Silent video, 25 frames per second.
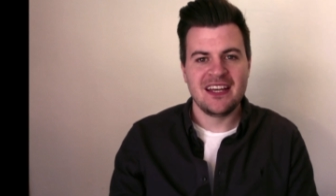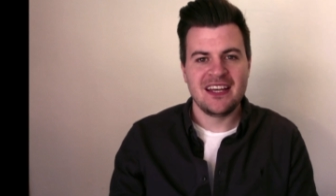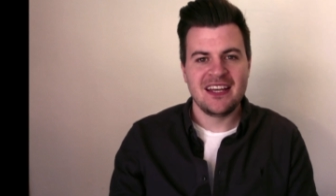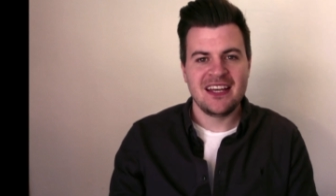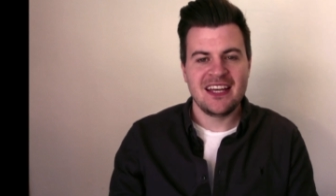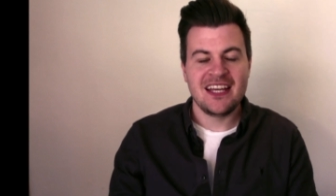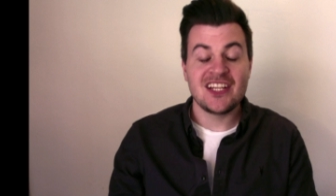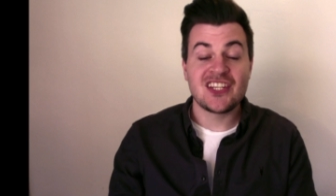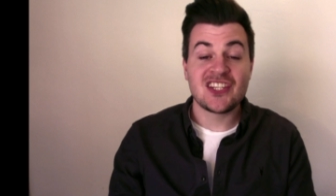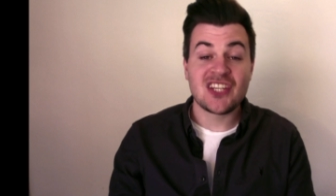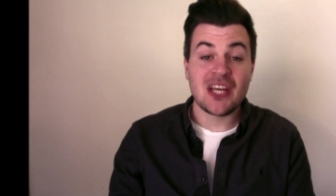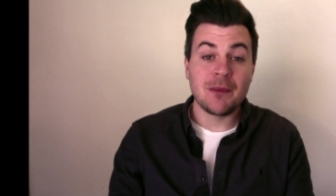
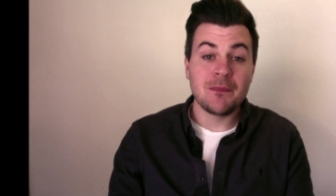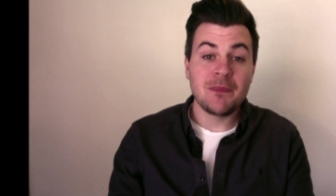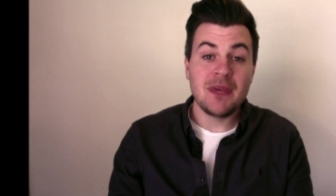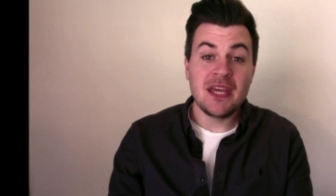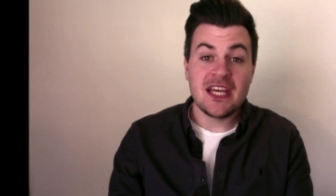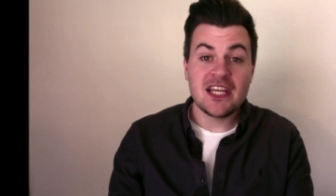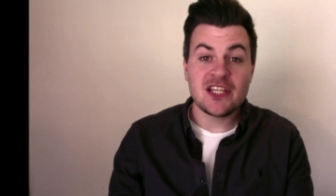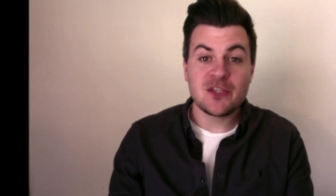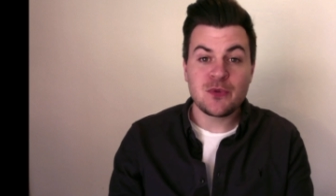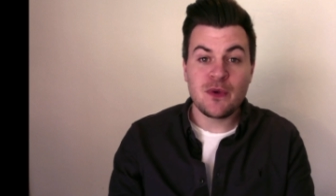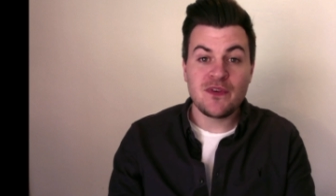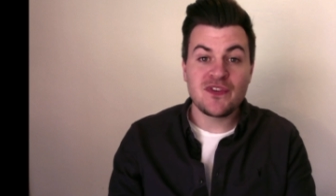In some
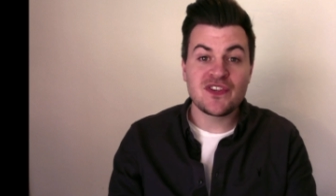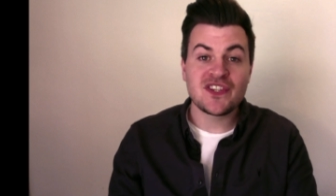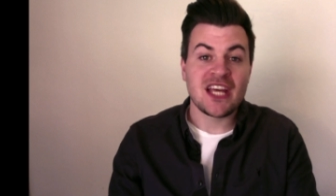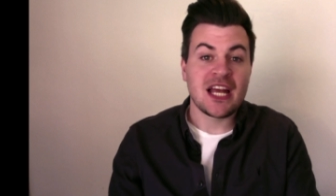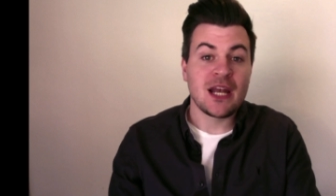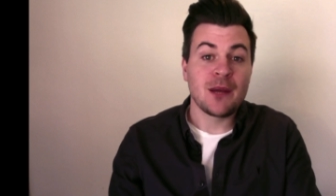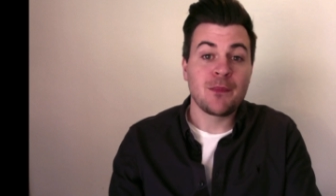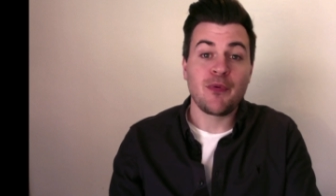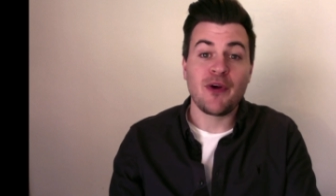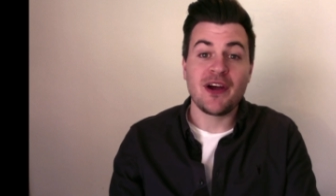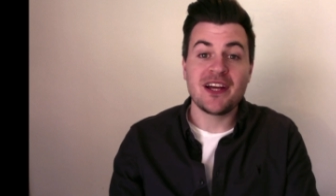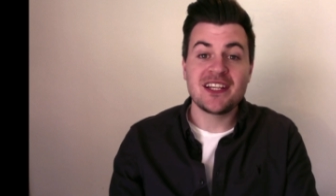years, we've
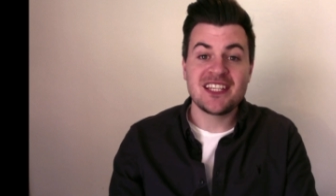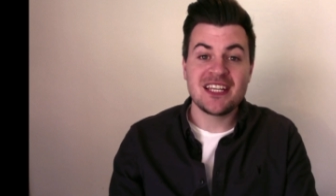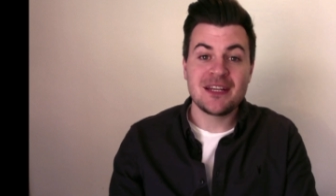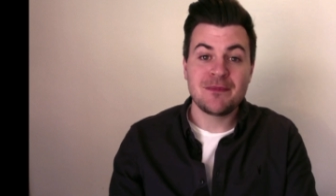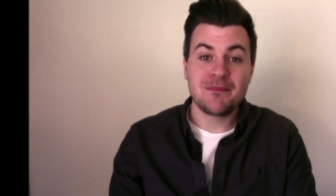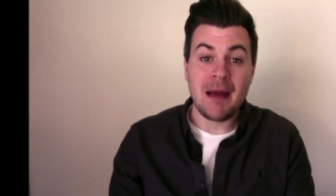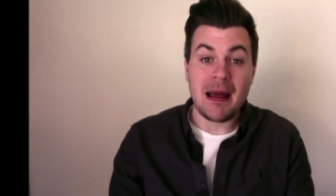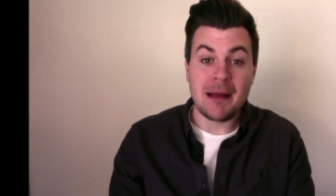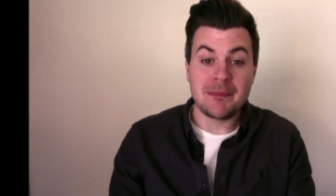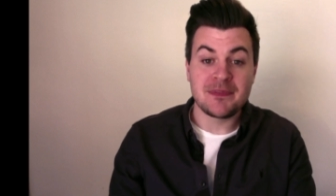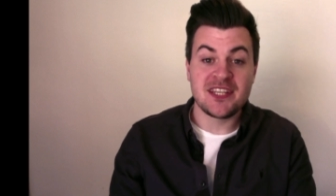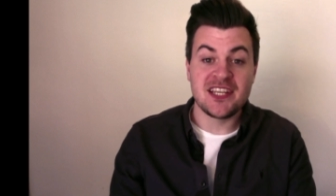celebrated
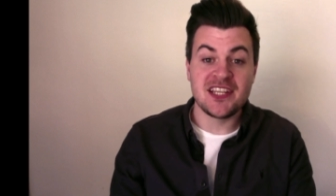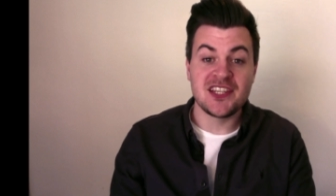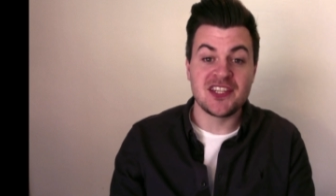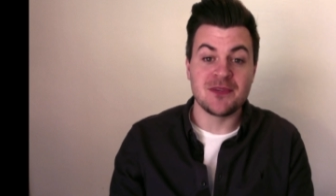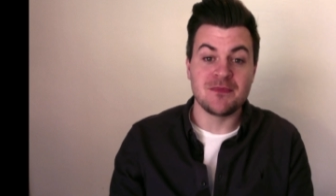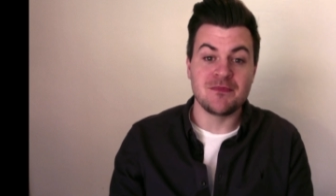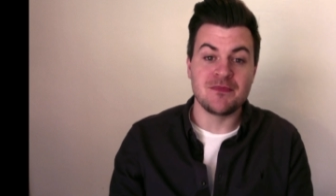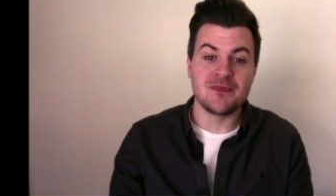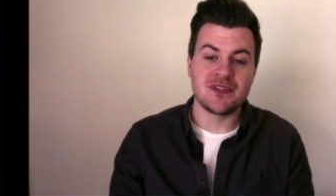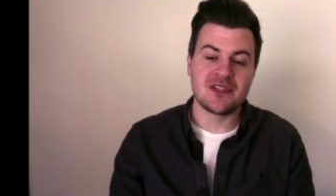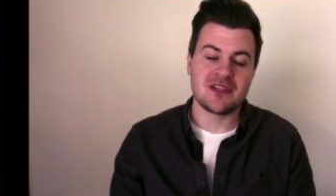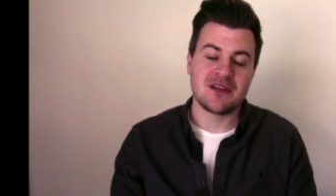
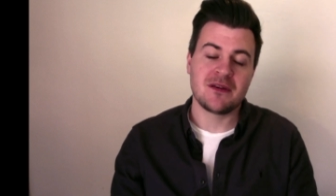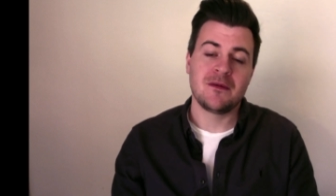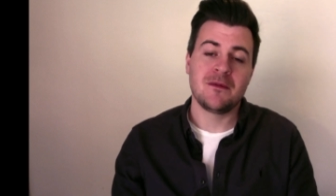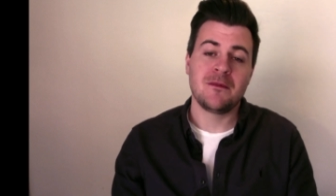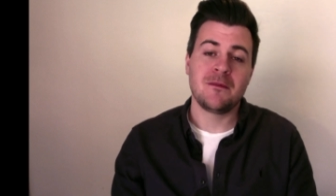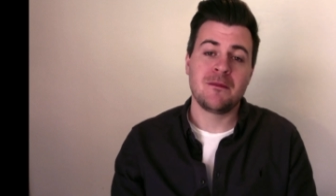baptisms.